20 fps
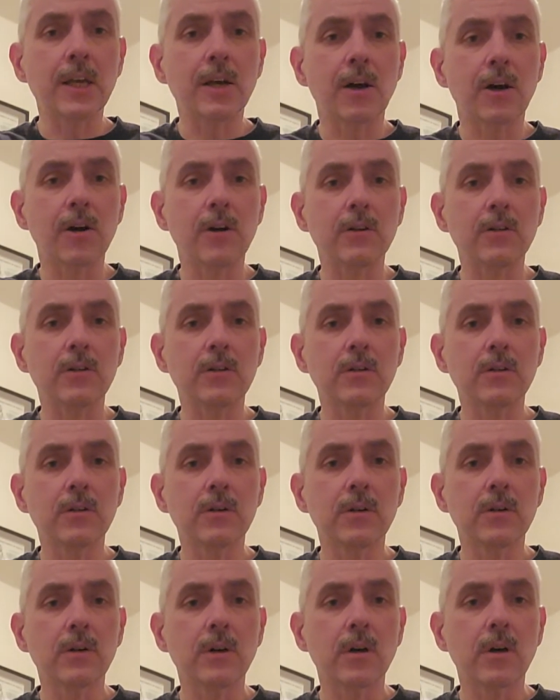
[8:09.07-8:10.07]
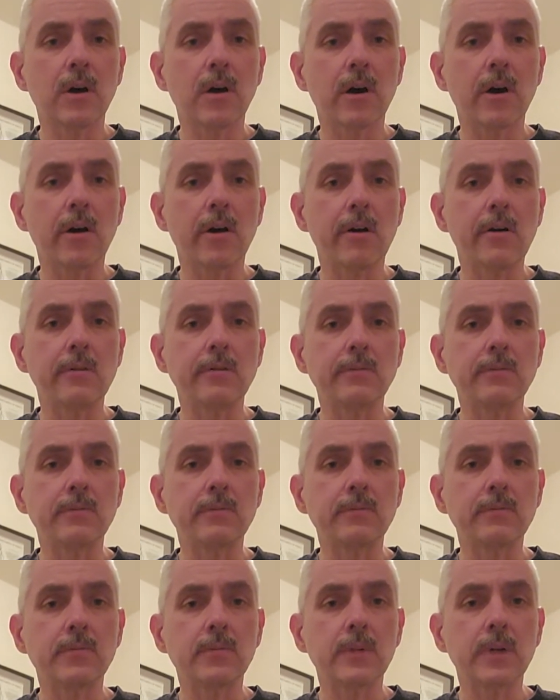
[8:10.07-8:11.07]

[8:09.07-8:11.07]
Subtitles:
art, um,